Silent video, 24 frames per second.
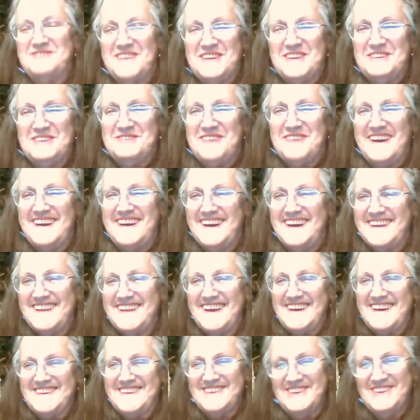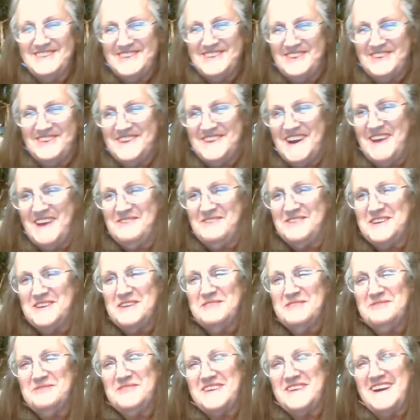mother might not think so sometimes,
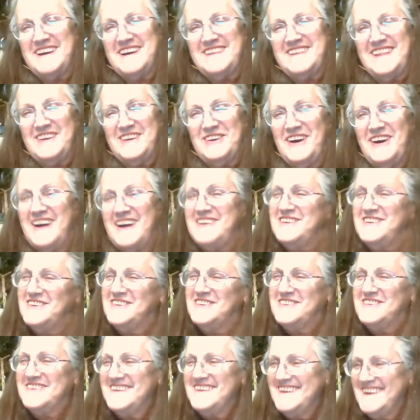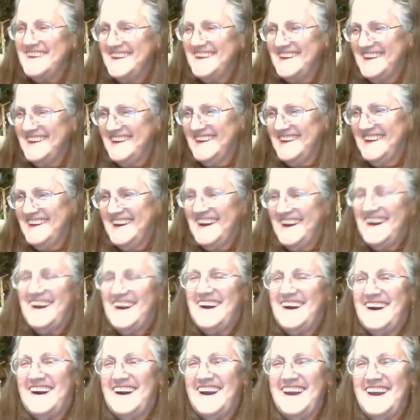but I do.
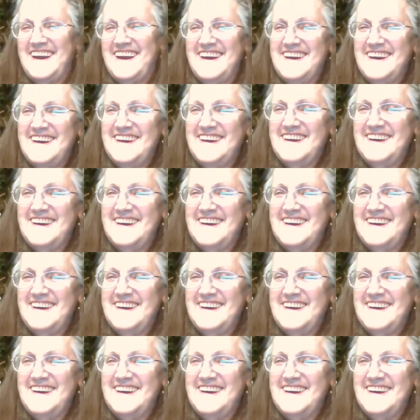All right.